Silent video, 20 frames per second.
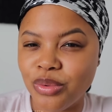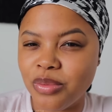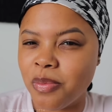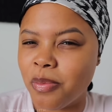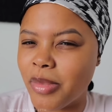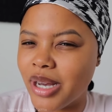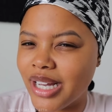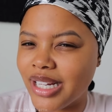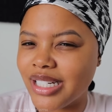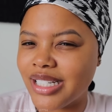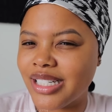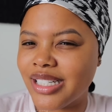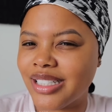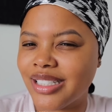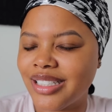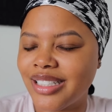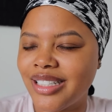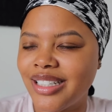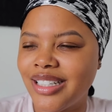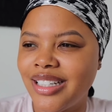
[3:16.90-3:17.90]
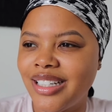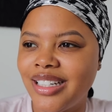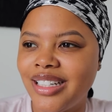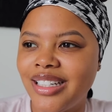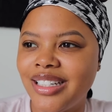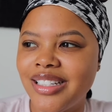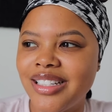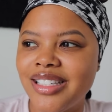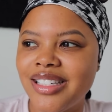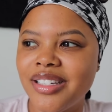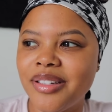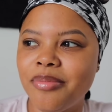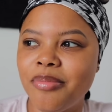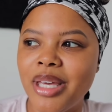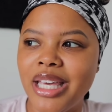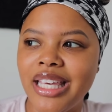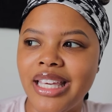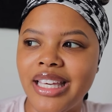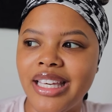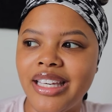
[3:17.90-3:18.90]
much to
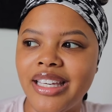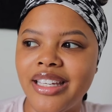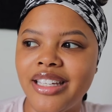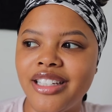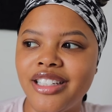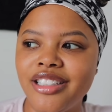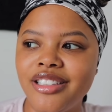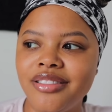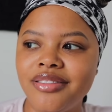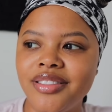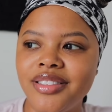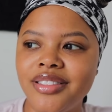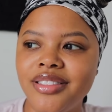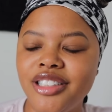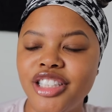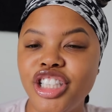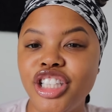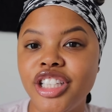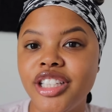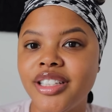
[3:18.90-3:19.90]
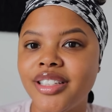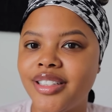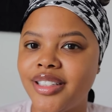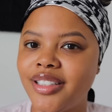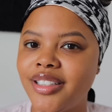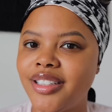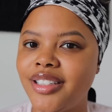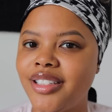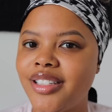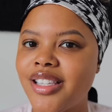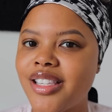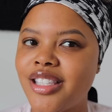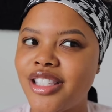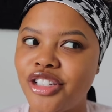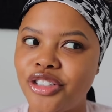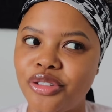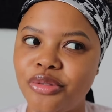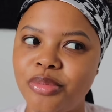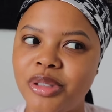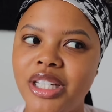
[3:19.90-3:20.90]
make it look good
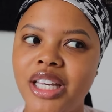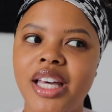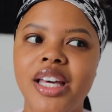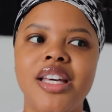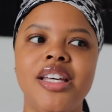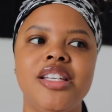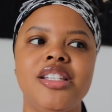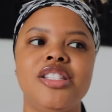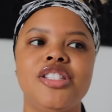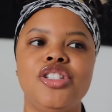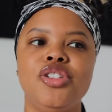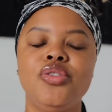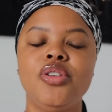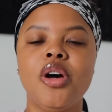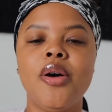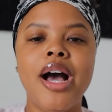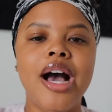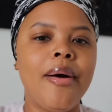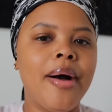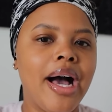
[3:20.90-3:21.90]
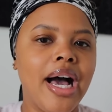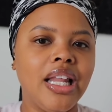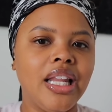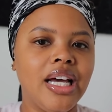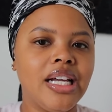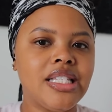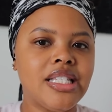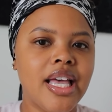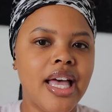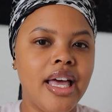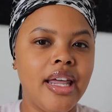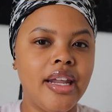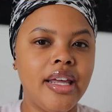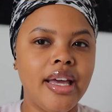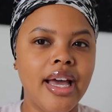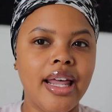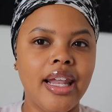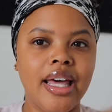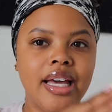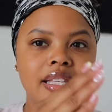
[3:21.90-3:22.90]
still, because you know how I like to
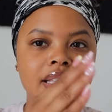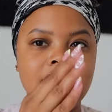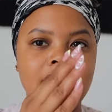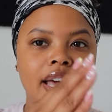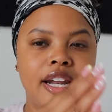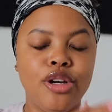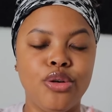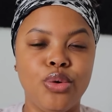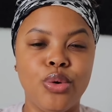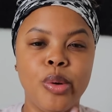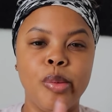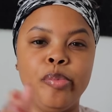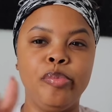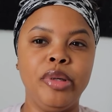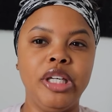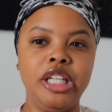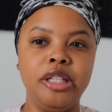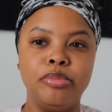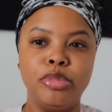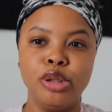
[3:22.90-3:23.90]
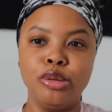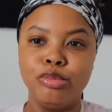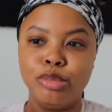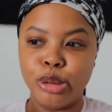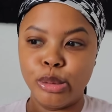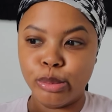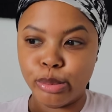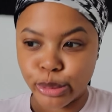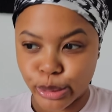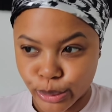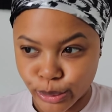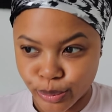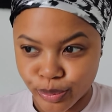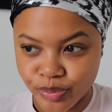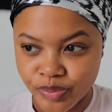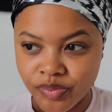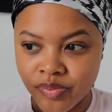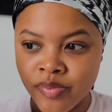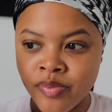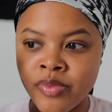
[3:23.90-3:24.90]
edit. I like to edit on beat, boom, boom,
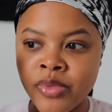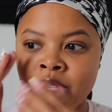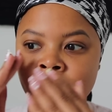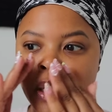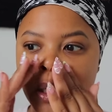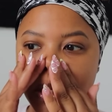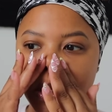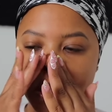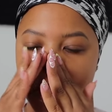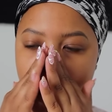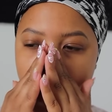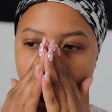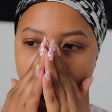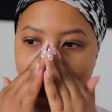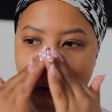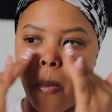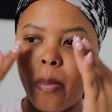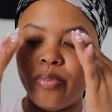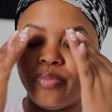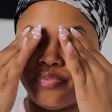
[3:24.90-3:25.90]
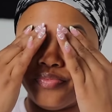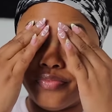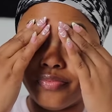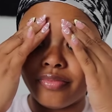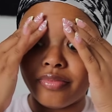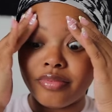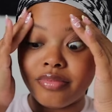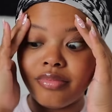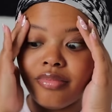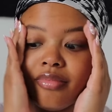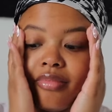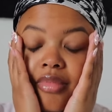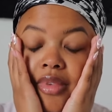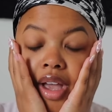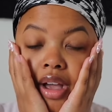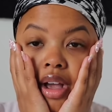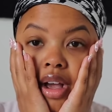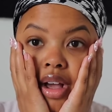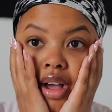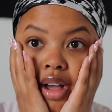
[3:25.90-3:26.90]
boom. So
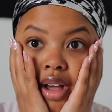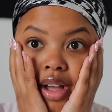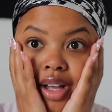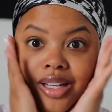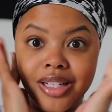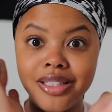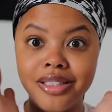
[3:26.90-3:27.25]
uh,